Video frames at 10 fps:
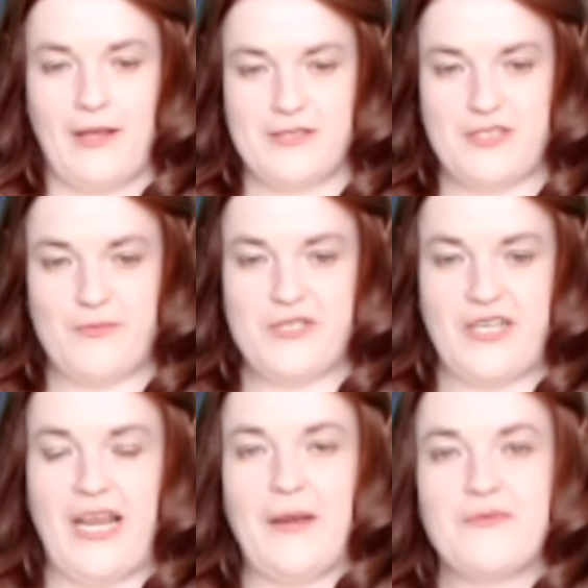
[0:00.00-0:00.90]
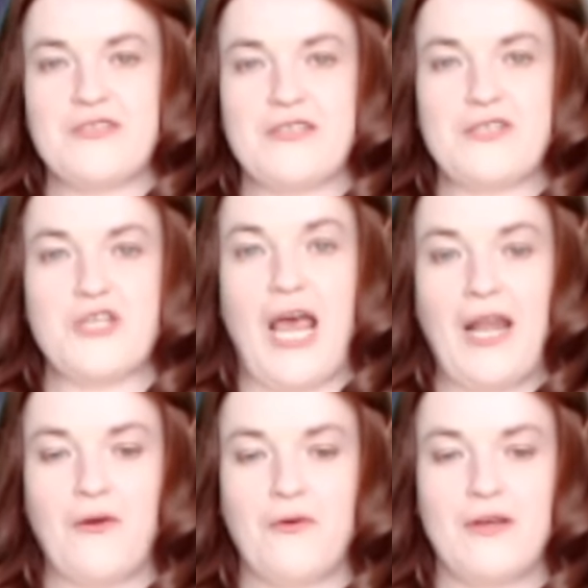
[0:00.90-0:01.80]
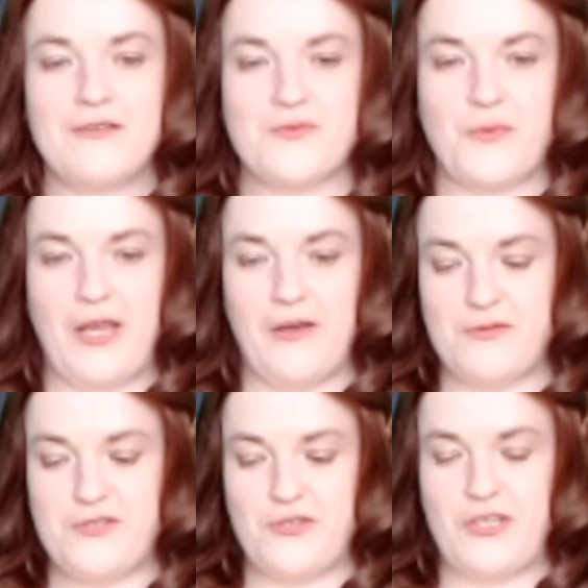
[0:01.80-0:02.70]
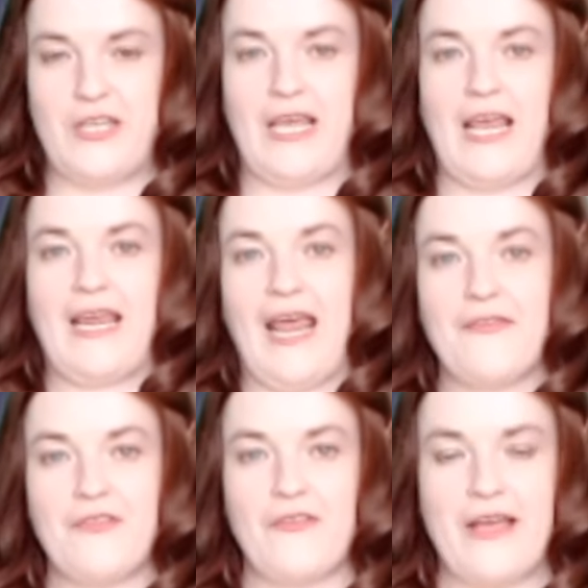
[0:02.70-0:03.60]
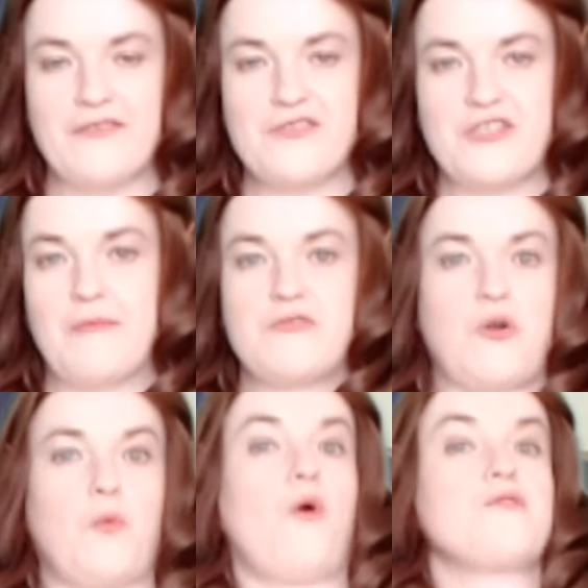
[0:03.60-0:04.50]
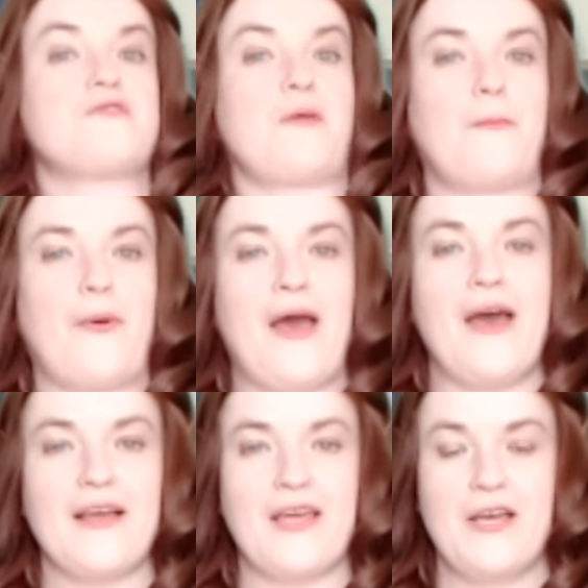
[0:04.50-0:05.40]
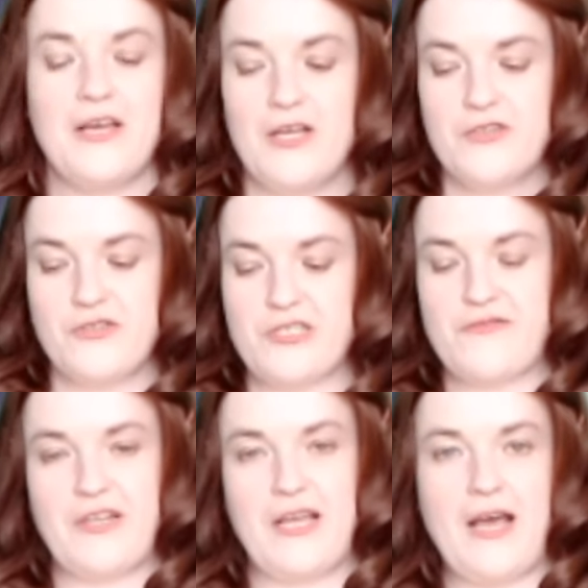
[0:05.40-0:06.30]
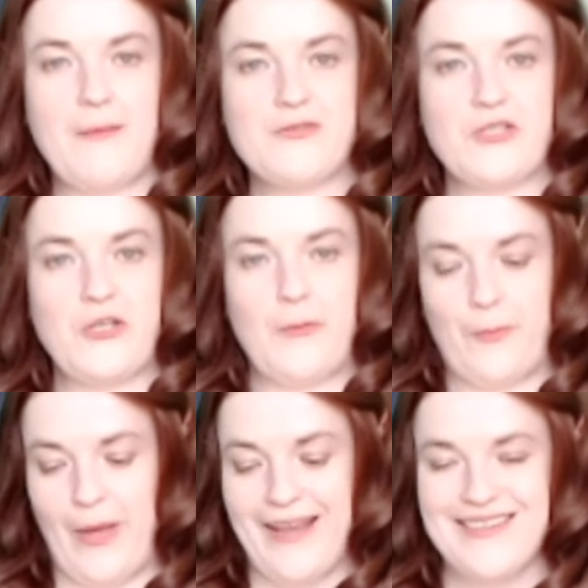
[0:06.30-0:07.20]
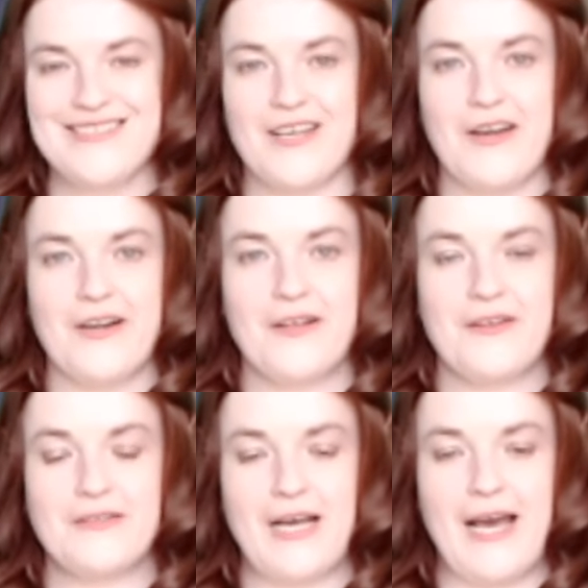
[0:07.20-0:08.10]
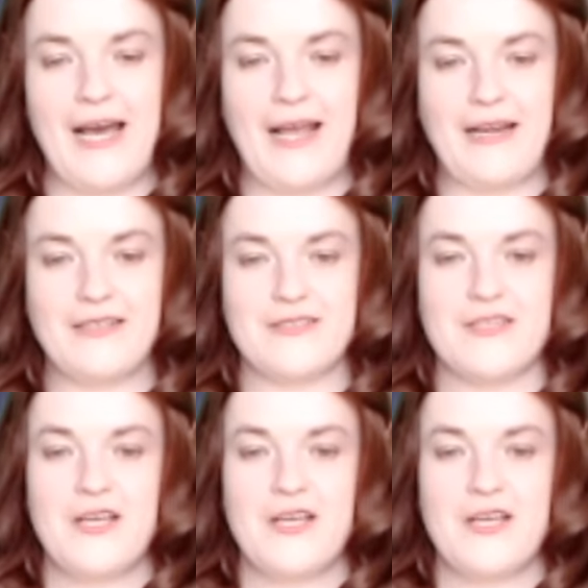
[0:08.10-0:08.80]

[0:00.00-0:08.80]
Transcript: Subscribe to the channel as well so that you can get the live streams or watch them back. Just for the absolute banter, and